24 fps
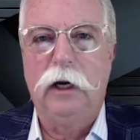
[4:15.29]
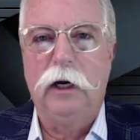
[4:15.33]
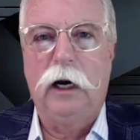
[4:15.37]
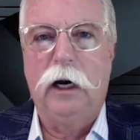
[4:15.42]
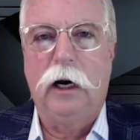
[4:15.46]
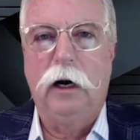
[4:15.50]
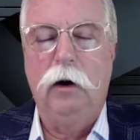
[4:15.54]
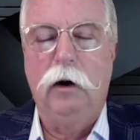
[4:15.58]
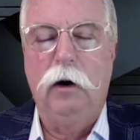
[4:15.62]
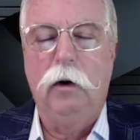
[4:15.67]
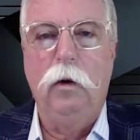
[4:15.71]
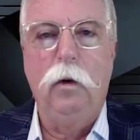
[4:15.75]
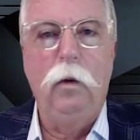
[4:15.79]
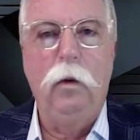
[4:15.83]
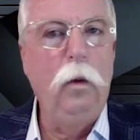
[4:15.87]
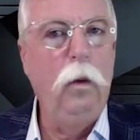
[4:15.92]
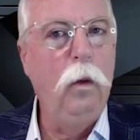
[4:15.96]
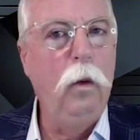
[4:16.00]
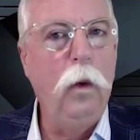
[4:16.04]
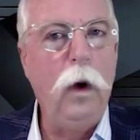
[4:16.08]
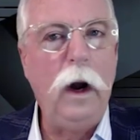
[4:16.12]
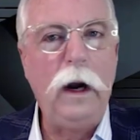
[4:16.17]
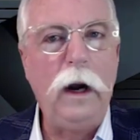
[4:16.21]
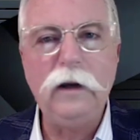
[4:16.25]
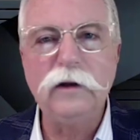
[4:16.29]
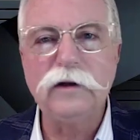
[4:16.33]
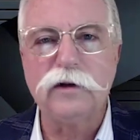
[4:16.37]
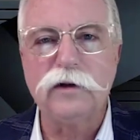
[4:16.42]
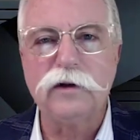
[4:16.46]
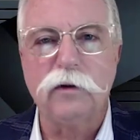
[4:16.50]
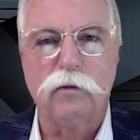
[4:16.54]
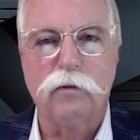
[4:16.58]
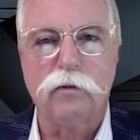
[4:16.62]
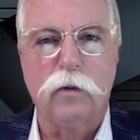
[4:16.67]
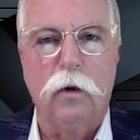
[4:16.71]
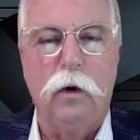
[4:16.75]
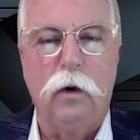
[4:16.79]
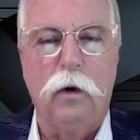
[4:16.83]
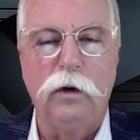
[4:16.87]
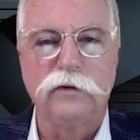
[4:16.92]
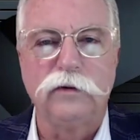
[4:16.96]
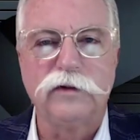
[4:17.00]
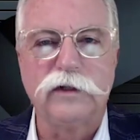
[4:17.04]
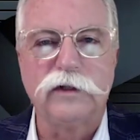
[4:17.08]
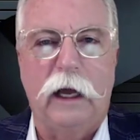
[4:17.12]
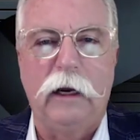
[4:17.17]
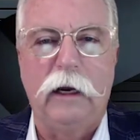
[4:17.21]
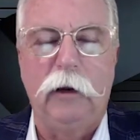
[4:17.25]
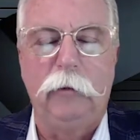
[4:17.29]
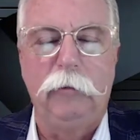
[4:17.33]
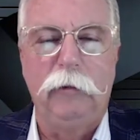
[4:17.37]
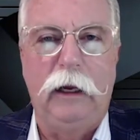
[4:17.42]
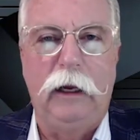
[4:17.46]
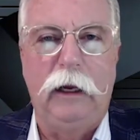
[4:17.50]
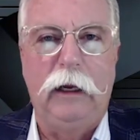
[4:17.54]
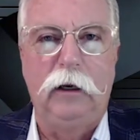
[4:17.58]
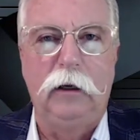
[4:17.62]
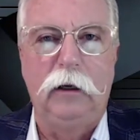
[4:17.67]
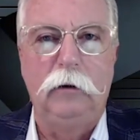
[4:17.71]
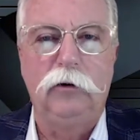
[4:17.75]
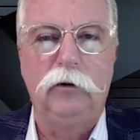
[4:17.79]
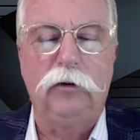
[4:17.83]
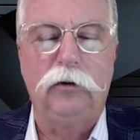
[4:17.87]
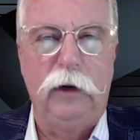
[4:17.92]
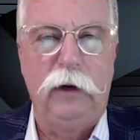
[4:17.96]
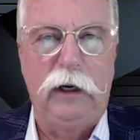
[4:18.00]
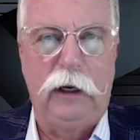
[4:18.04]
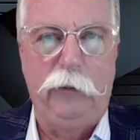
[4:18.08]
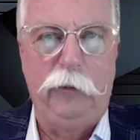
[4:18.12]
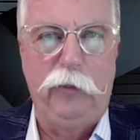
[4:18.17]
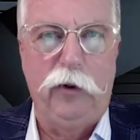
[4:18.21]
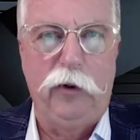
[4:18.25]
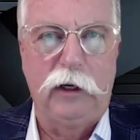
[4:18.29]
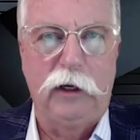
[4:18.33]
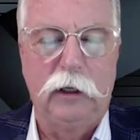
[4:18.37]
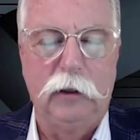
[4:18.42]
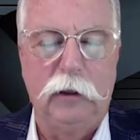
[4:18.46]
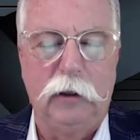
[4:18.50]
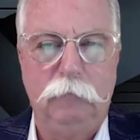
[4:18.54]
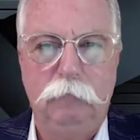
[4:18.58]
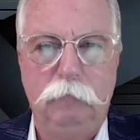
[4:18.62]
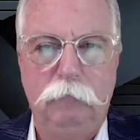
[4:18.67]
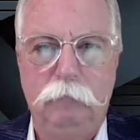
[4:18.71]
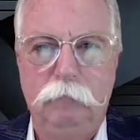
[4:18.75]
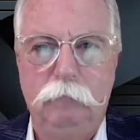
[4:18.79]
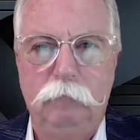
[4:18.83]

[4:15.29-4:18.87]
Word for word: Uh, what is the role of scandium in three D printing?